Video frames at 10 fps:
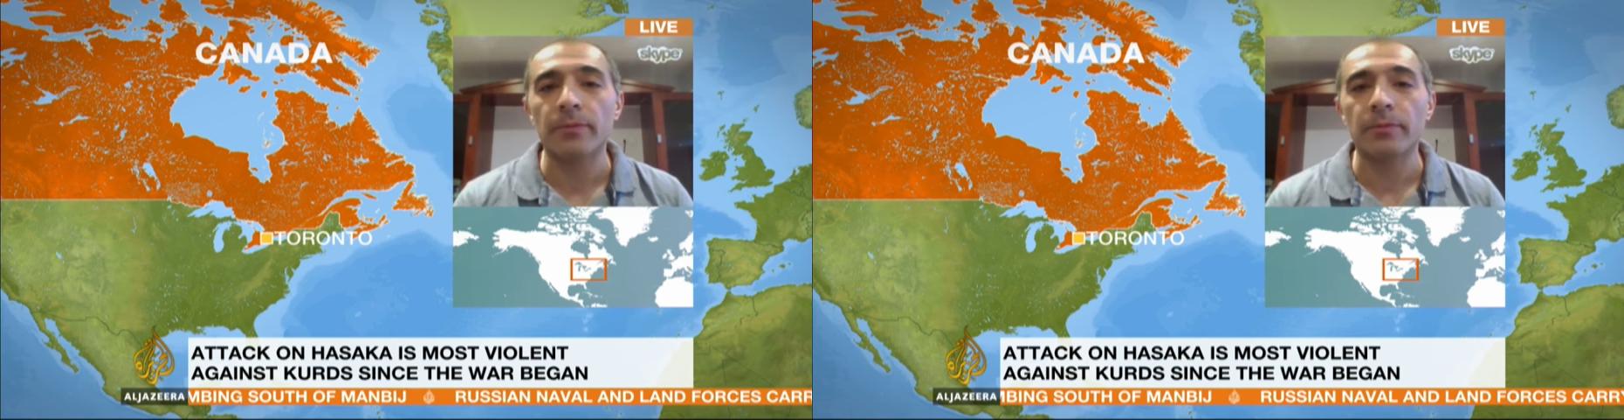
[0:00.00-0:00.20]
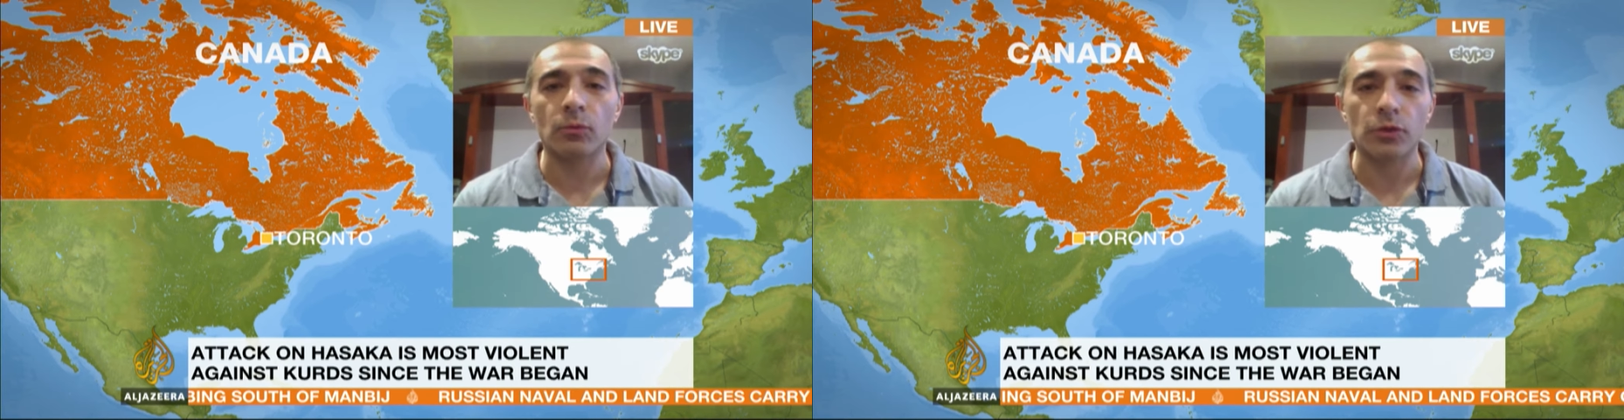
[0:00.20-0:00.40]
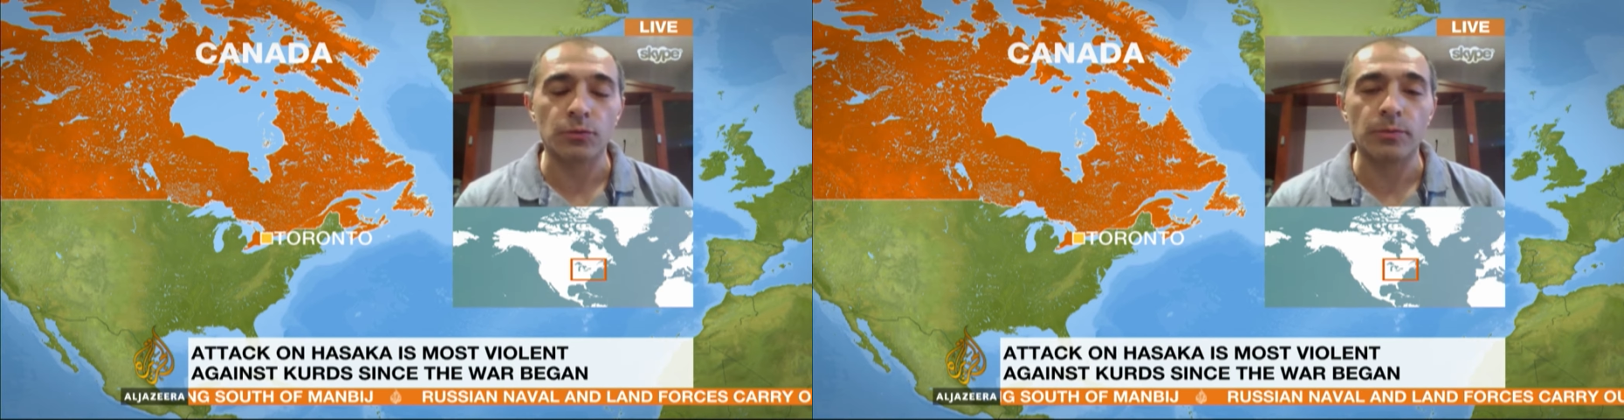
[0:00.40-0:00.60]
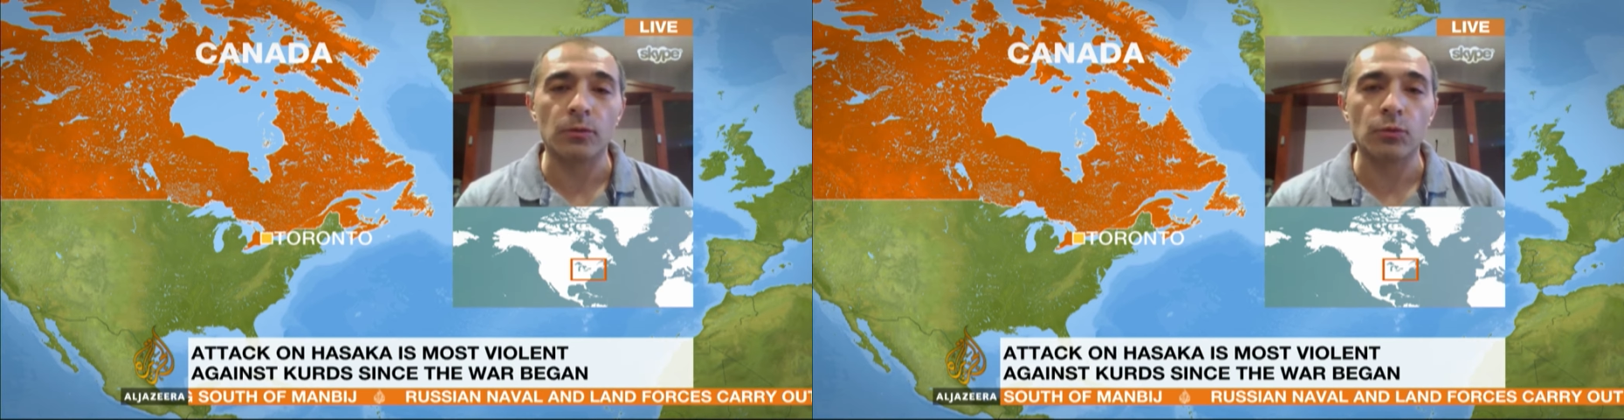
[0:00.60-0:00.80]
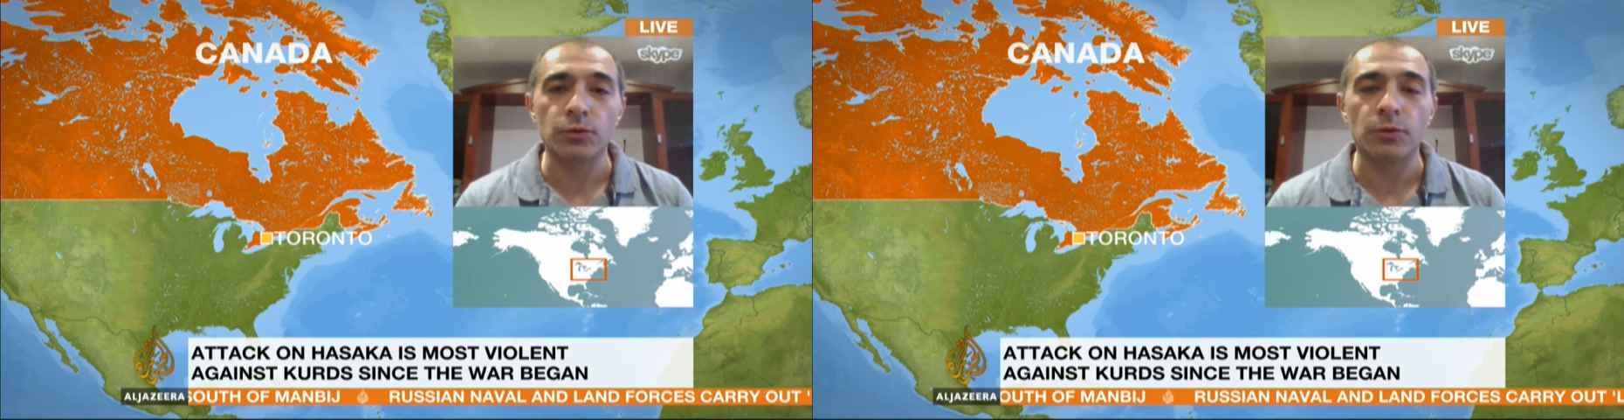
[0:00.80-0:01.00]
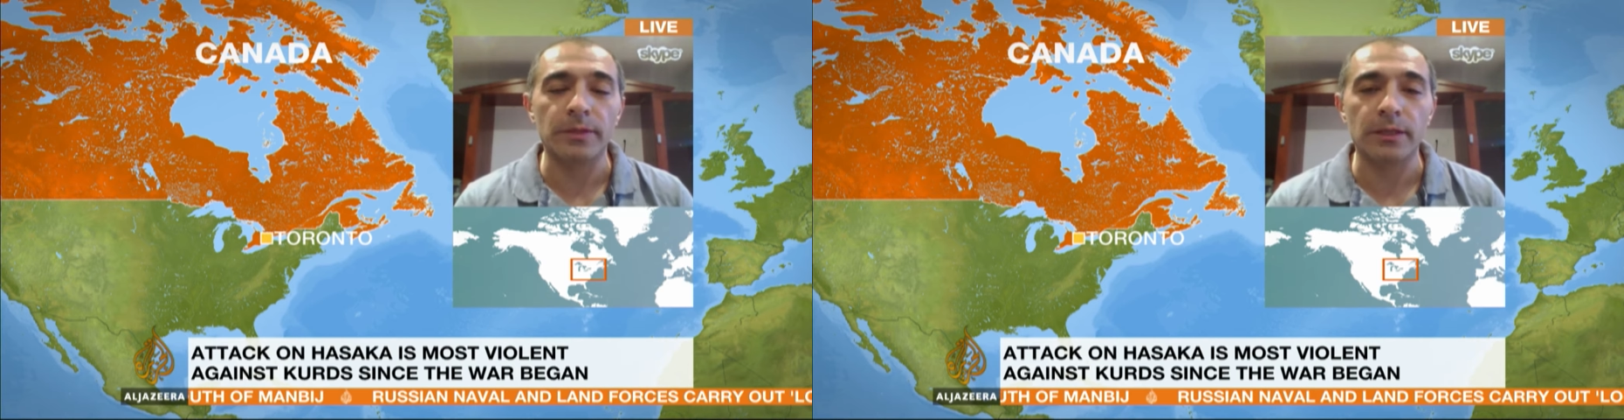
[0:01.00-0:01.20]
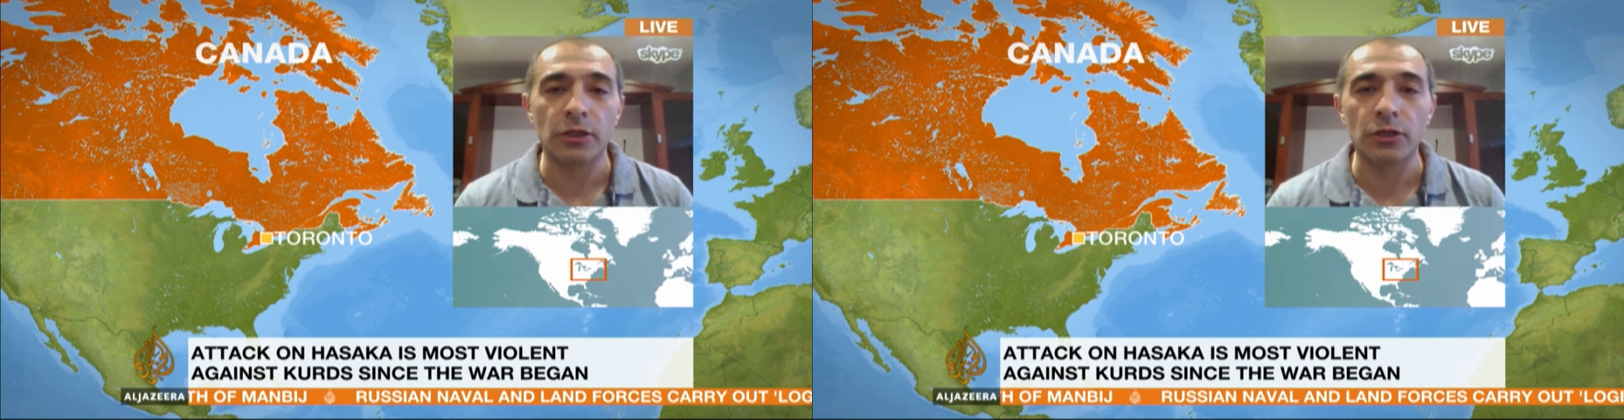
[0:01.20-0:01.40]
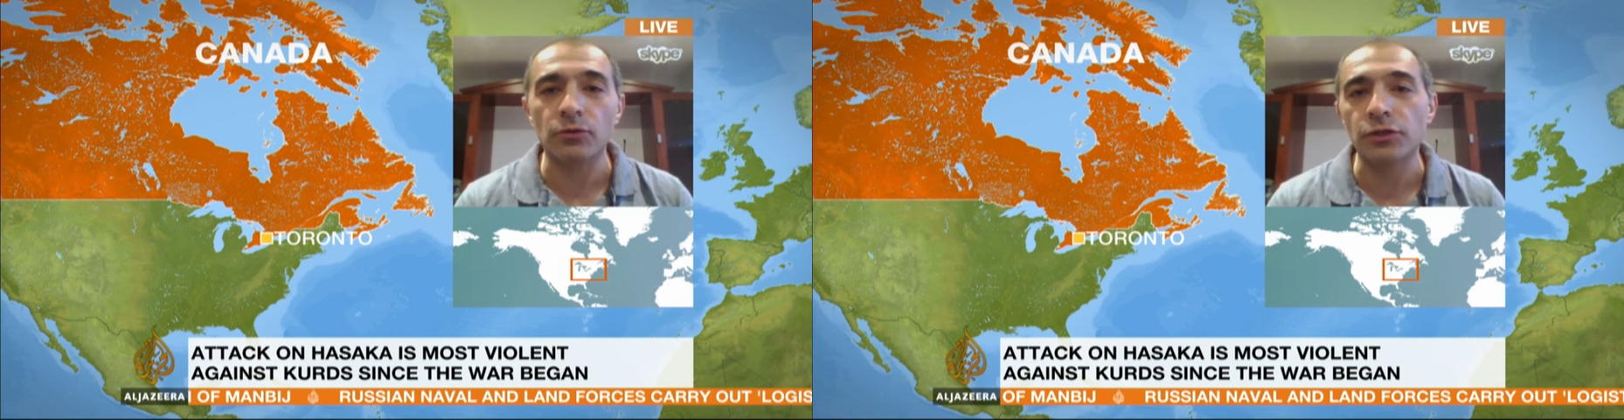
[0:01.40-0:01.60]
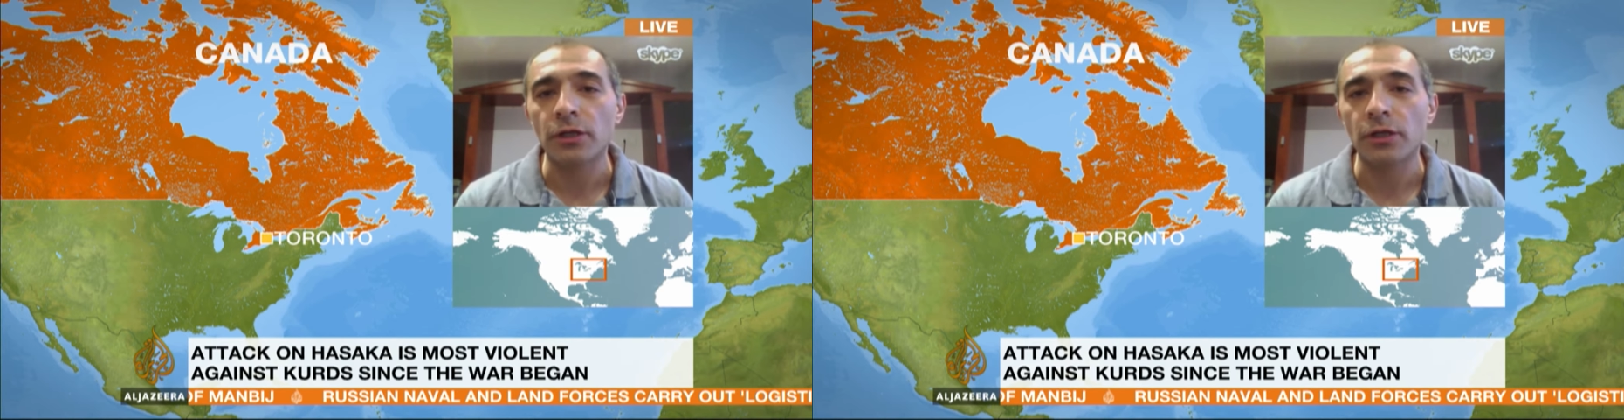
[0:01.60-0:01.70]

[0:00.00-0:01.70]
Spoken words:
which would be a huge